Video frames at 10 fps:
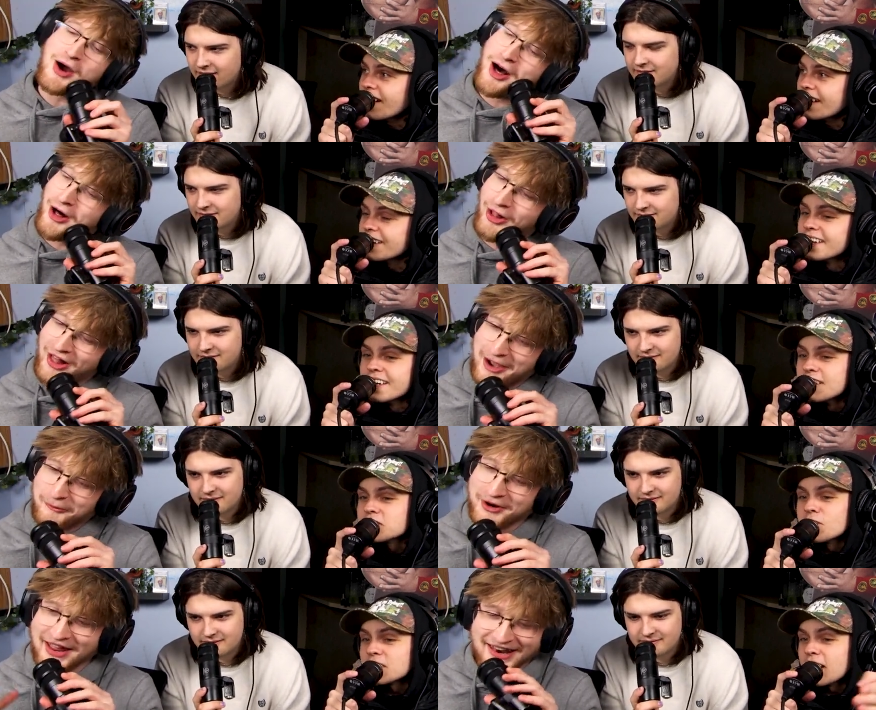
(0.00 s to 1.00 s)
Speaker 1: well,
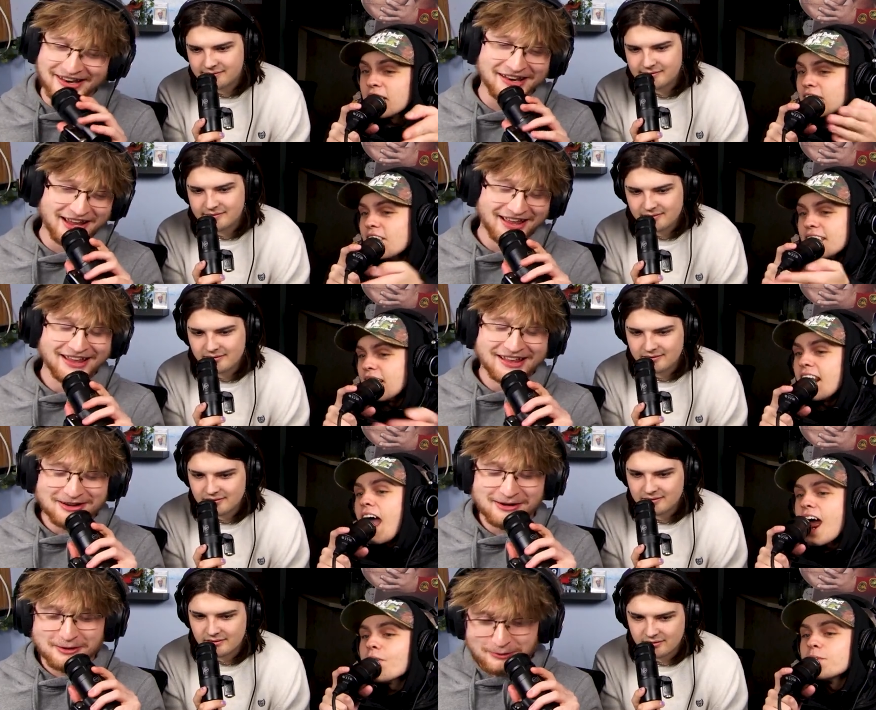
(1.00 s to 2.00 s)
this I looks wouldn't. like a like an
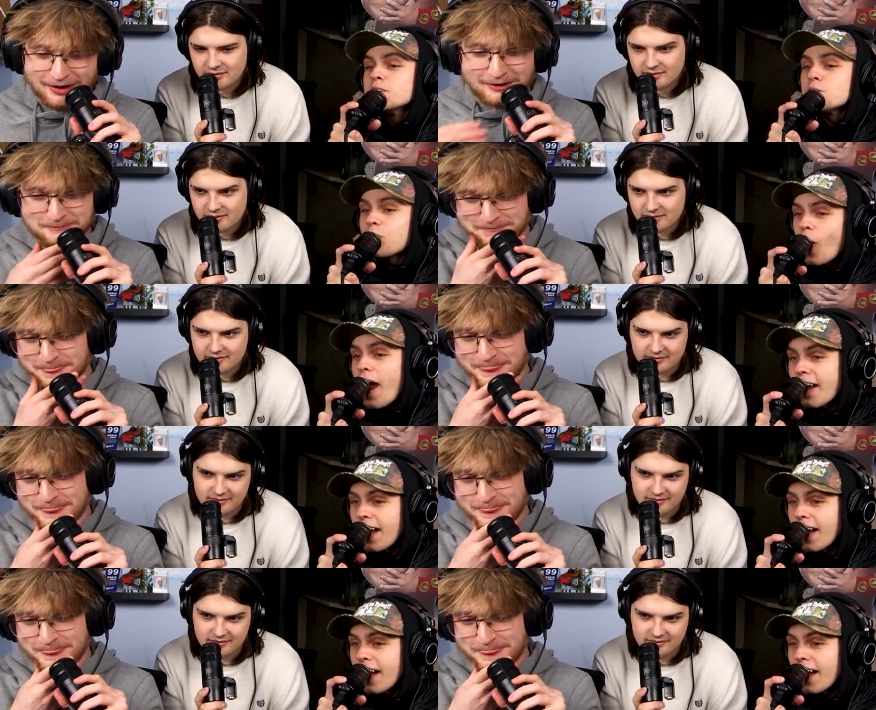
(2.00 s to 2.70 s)
average frat